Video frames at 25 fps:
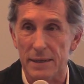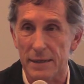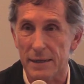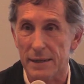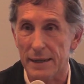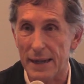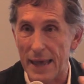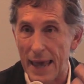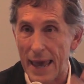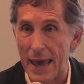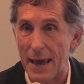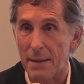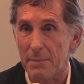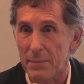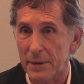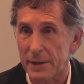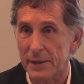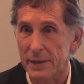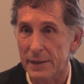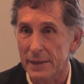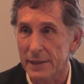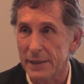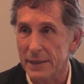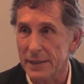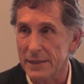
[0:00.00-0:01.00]
lab.
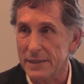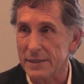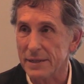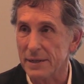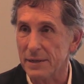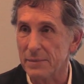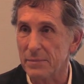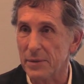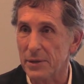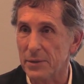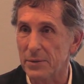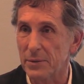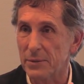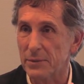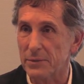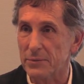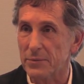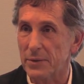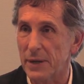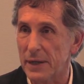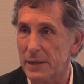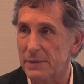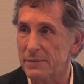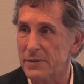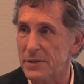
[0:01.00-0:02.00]
It's going to be called
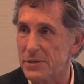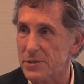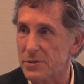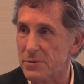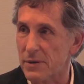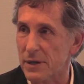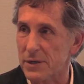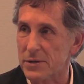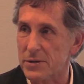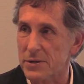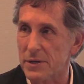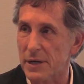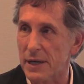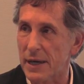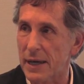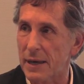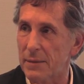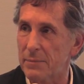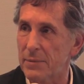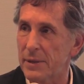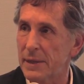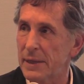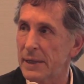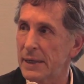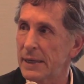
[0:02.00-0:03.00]
Creative Destruction Lab.
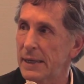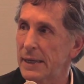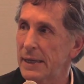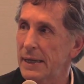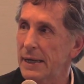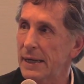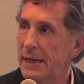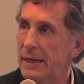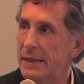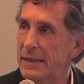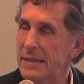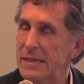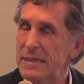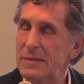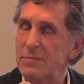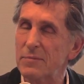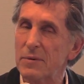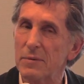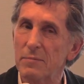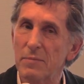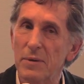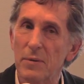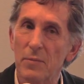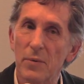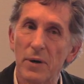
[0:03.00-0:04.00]
And this
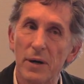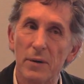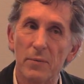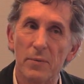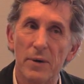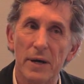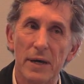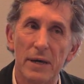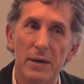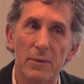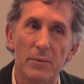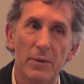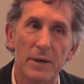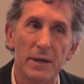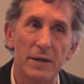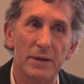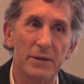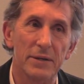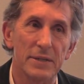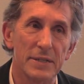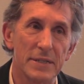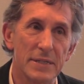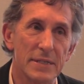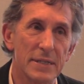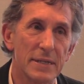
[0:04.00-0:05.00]
would be one way you want to
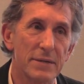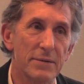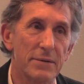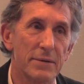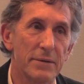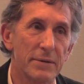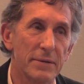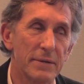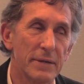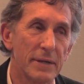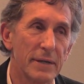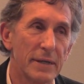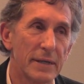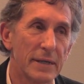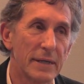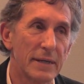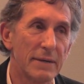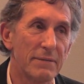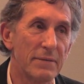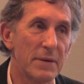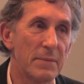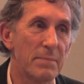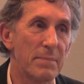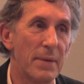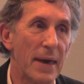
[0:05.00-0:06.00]
consider
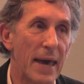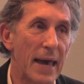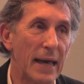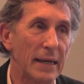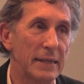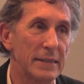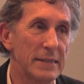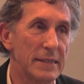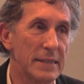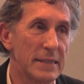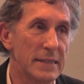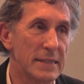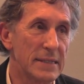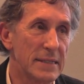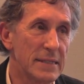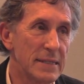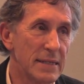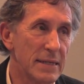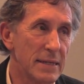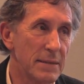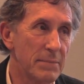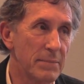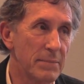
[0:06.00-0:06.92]
giving back to the city,